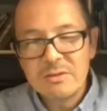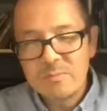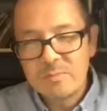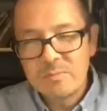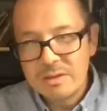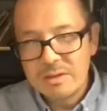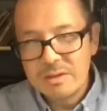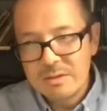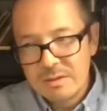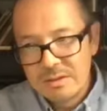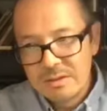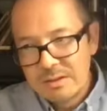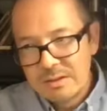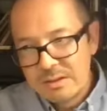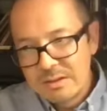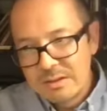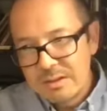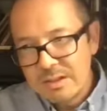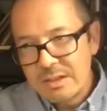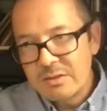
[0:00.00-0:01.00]
and it should be
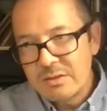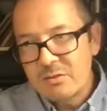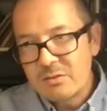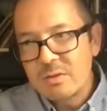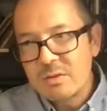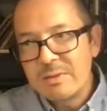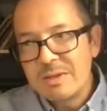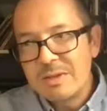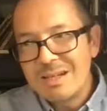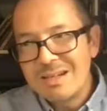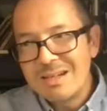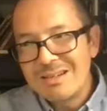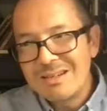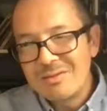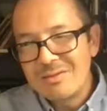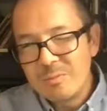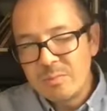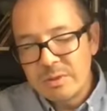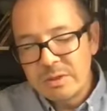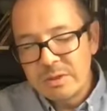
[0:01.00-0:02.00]
extremely.
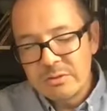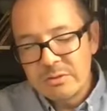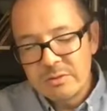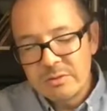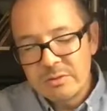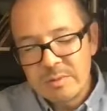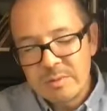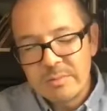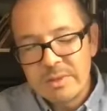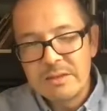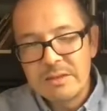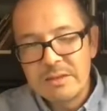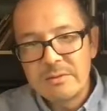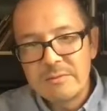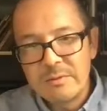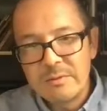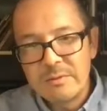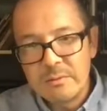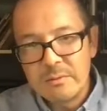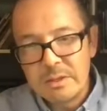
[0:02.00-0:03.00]
Everybody should be made
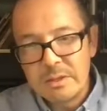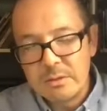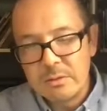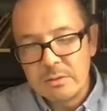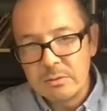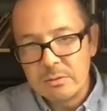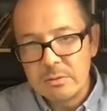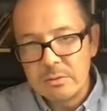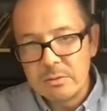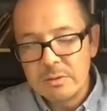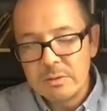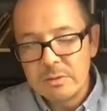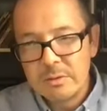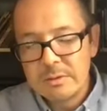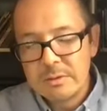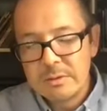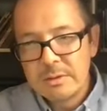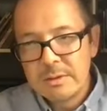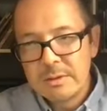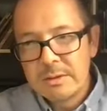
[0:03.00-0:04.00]
to feel included,
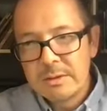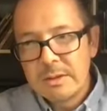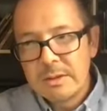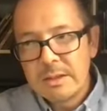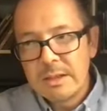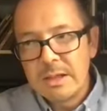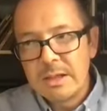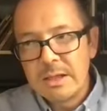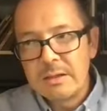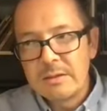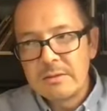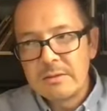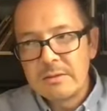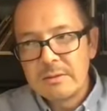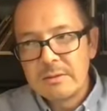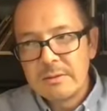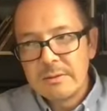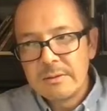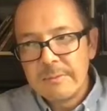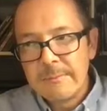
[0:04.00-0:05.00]

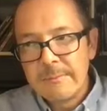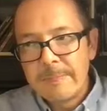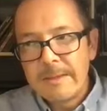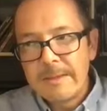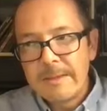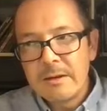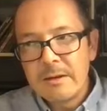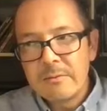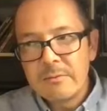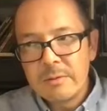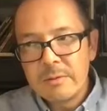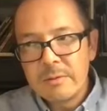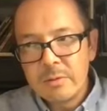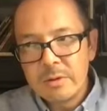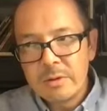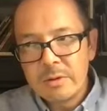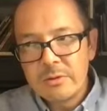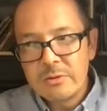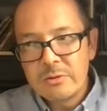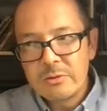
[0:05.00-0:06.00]
and
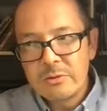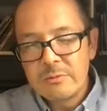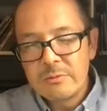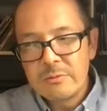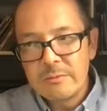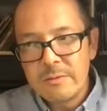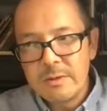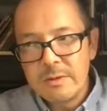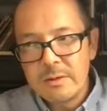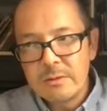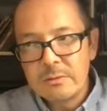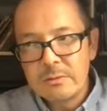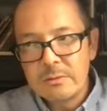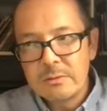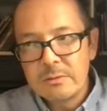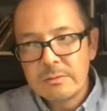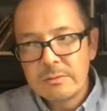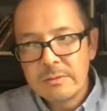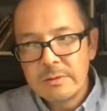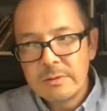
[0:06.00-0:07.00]
everybody should
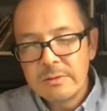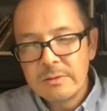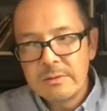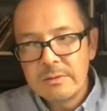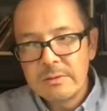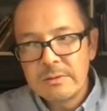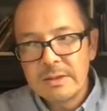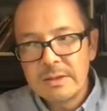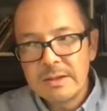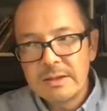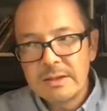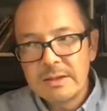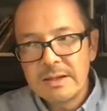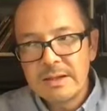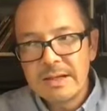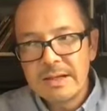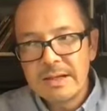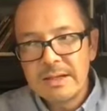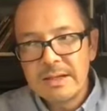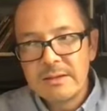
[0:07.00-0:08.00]
feel that
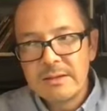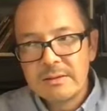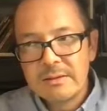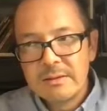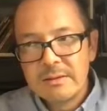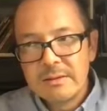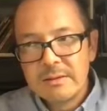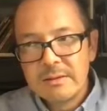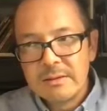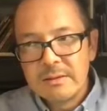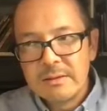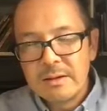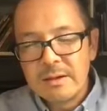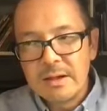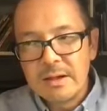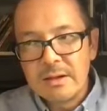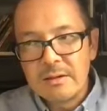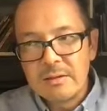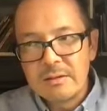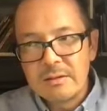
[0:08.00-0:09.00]
they
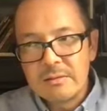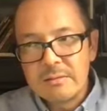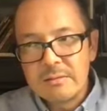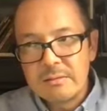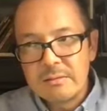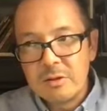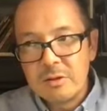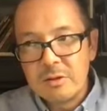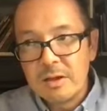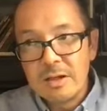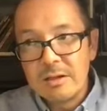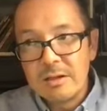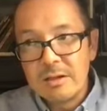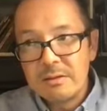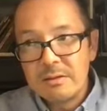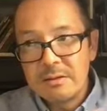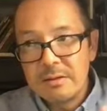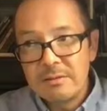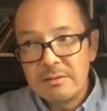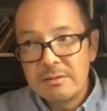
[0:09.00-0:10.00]
are,
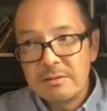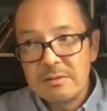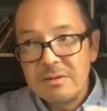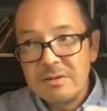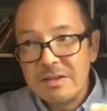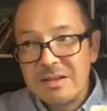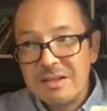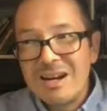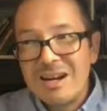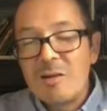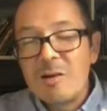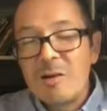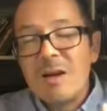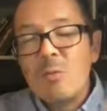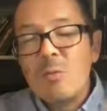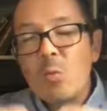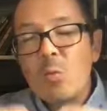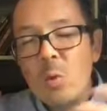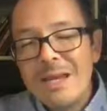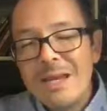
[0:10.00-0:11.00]
are
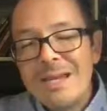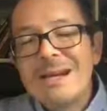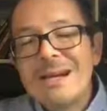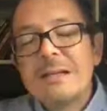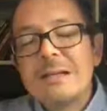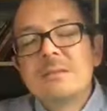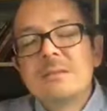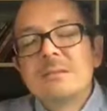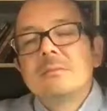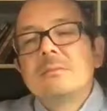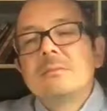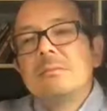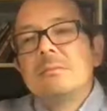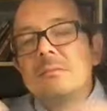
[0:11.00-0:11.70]
a winner